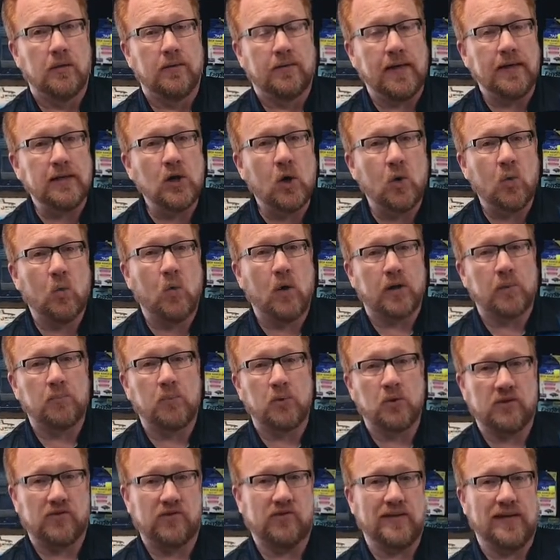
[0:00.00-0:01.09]
they don't want to
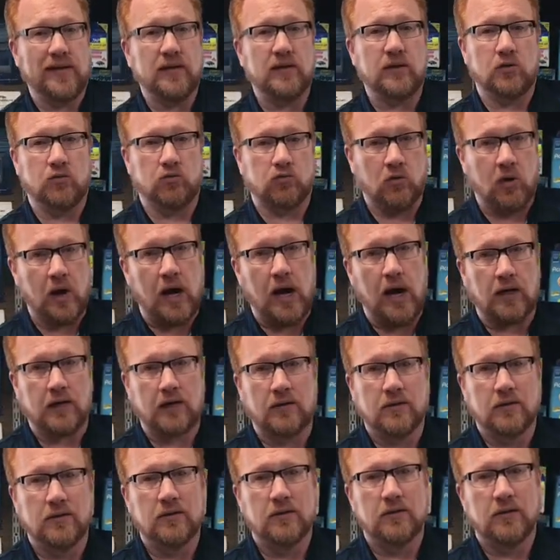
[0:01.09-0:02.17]
put sand and rock
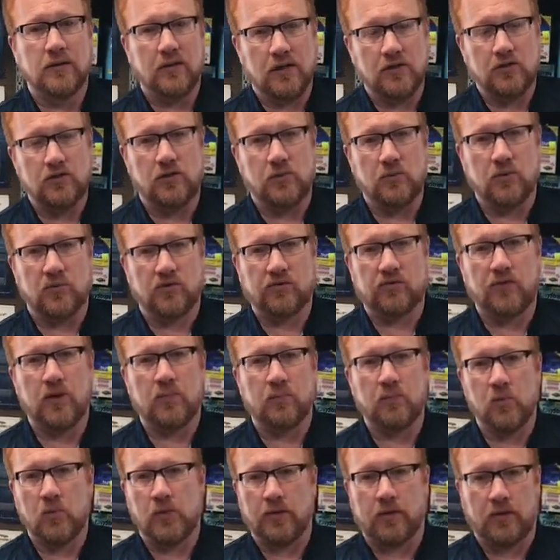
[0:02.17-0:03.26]
into a
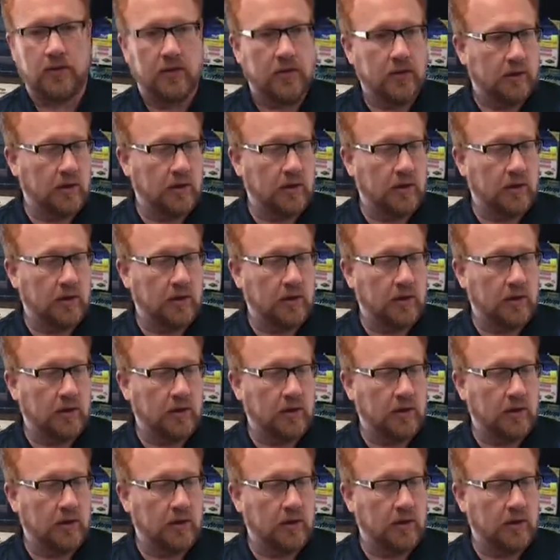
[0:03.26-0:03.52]
sump with,